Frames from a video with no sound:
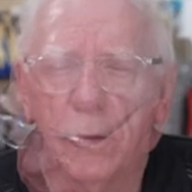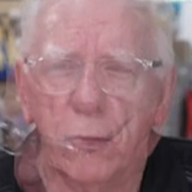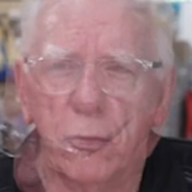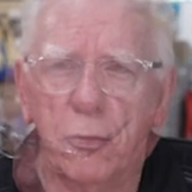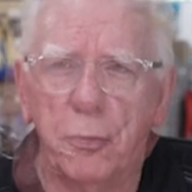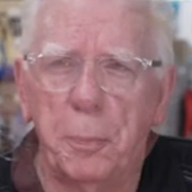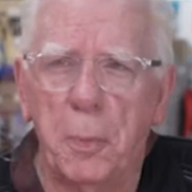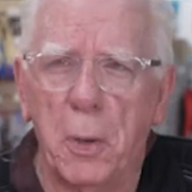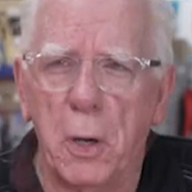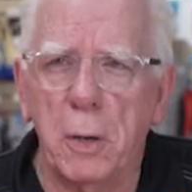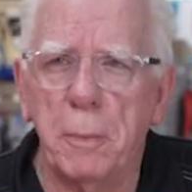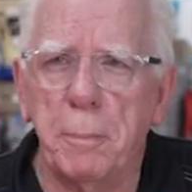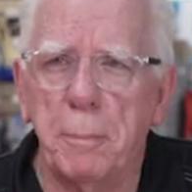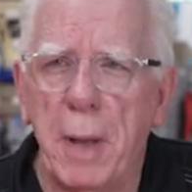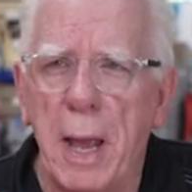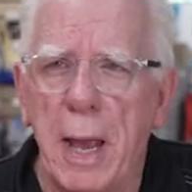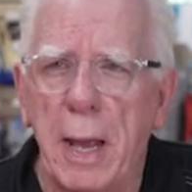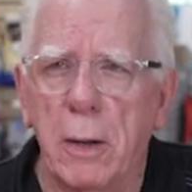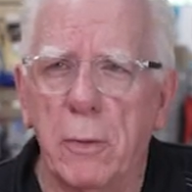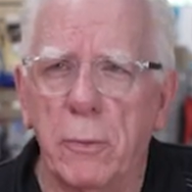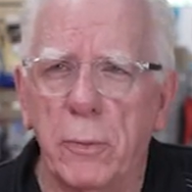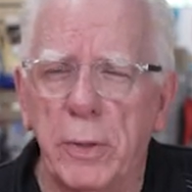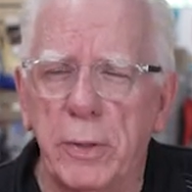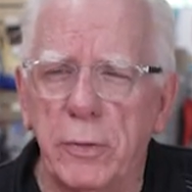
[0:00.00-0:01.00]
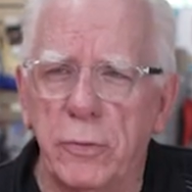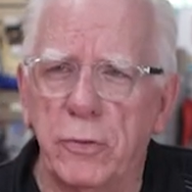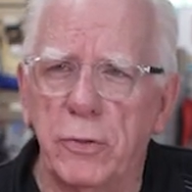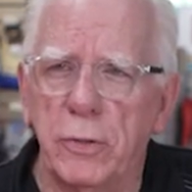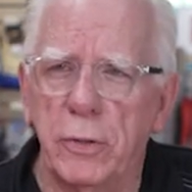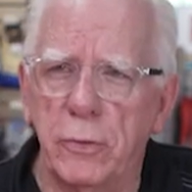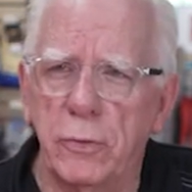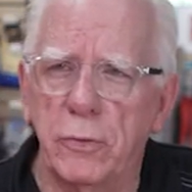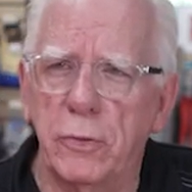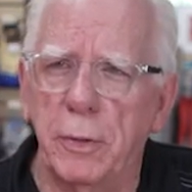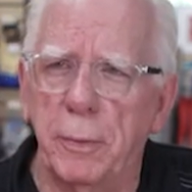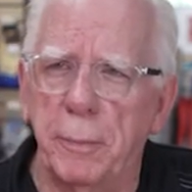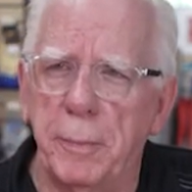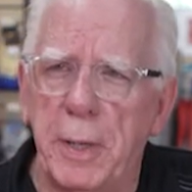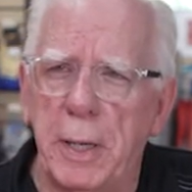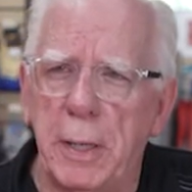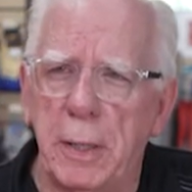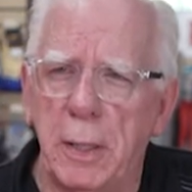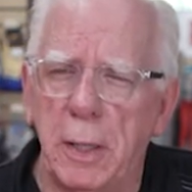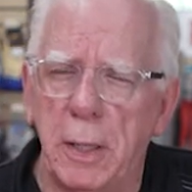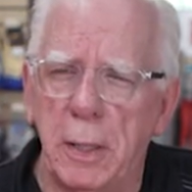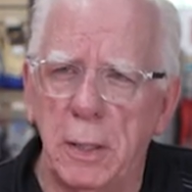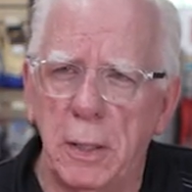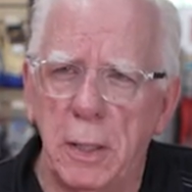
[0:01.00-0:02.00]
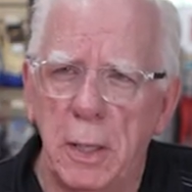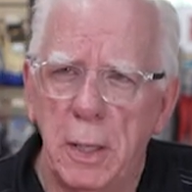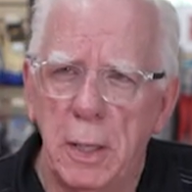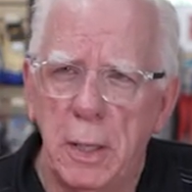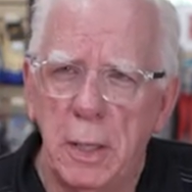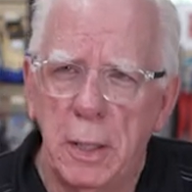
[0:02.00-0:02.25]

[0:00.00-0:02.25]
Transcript: The smart battery system in it